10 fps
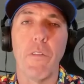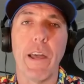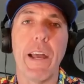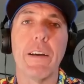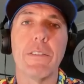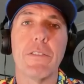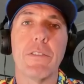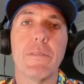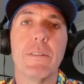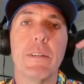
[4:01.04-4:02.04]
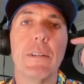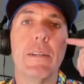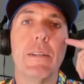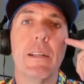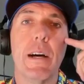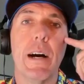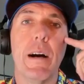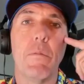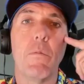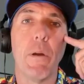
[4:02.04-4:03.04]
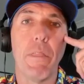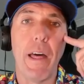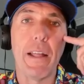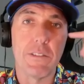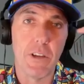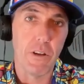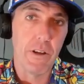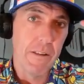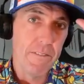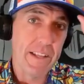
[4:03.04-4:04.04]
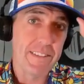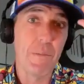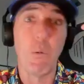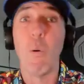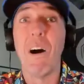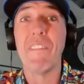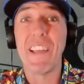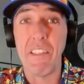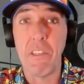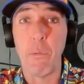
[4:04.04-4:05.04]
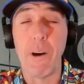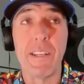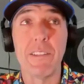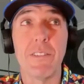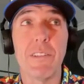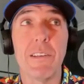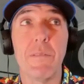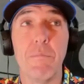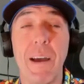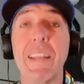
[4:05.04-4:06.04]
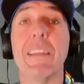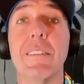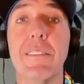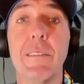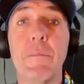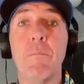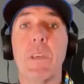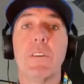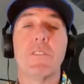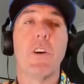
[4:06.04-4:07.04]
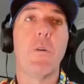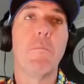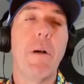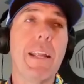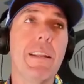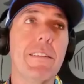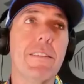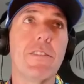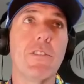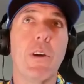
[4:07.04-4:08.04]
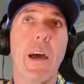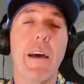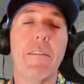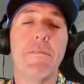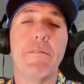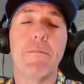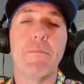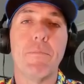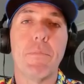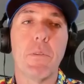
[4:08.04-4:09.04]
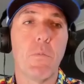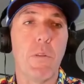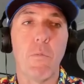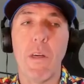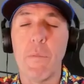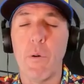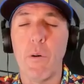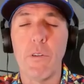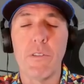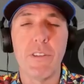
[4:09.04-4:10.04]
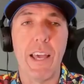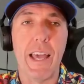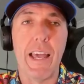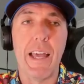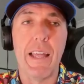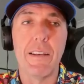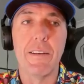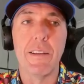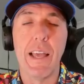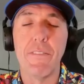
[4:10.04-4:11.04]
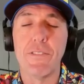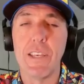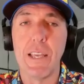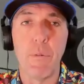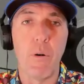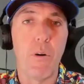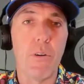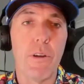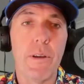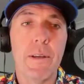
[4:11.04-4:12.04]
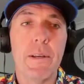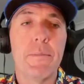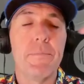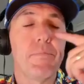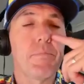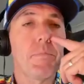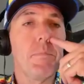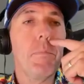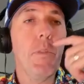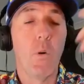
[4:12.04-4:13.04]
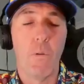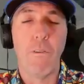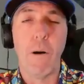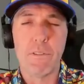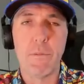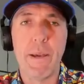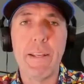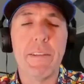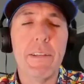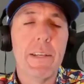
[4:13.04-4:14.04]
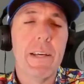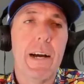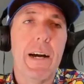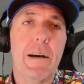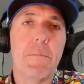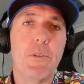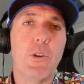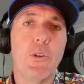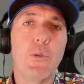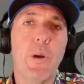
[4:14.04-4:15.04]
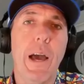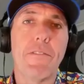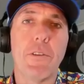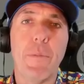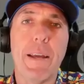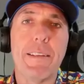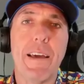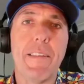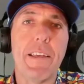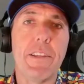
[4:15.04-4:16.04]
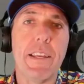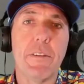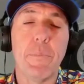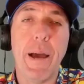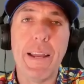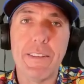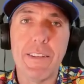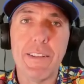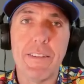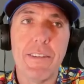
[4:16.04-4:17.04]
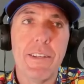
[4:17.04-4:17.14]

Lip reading: the house with that. So that's number one. The other one is maintenance. So maintenance you have with weatherboards and FC board or fiber cement. You have to maintain that. You need to paint it,